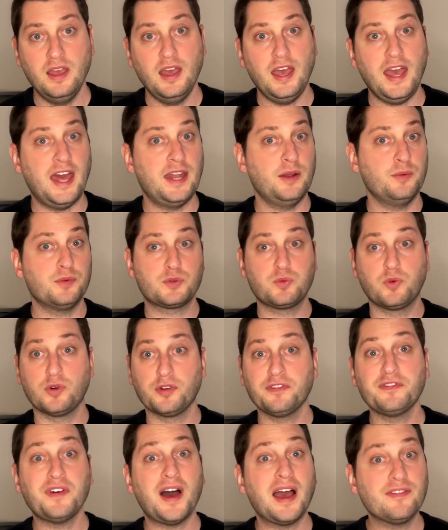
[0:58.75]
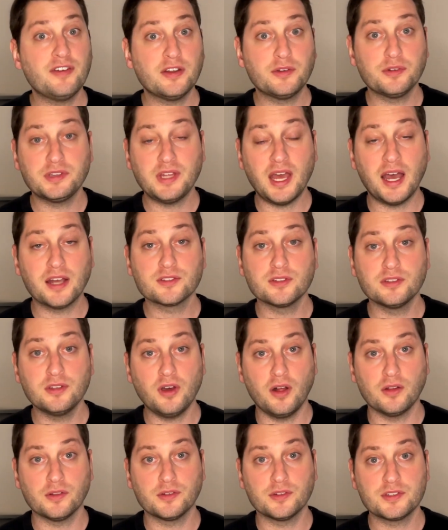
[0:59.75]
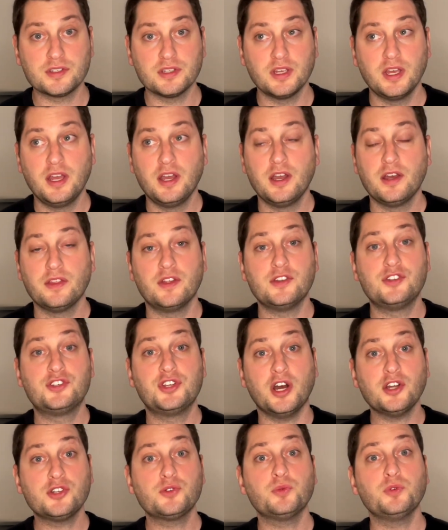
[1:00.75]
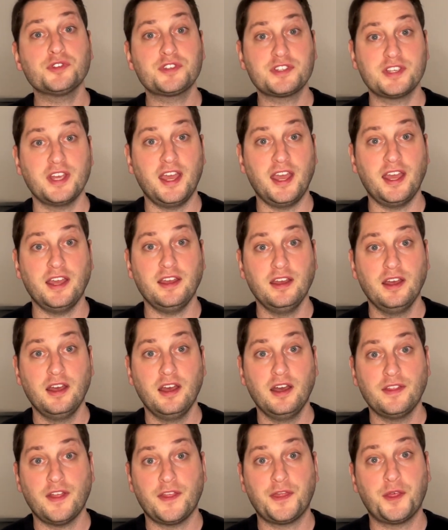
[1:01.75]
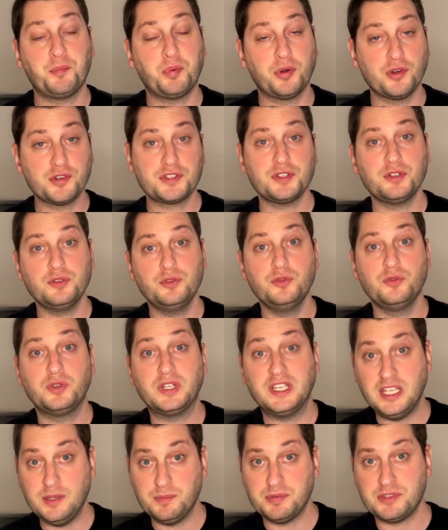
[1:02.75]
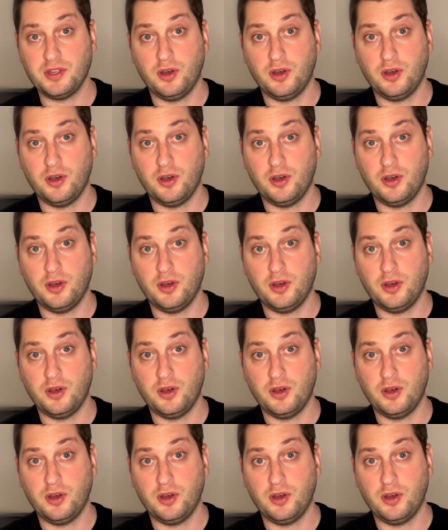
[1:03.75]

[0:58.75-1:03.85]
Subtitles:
and it was worth $500,000, the judge will say that the person who keeps the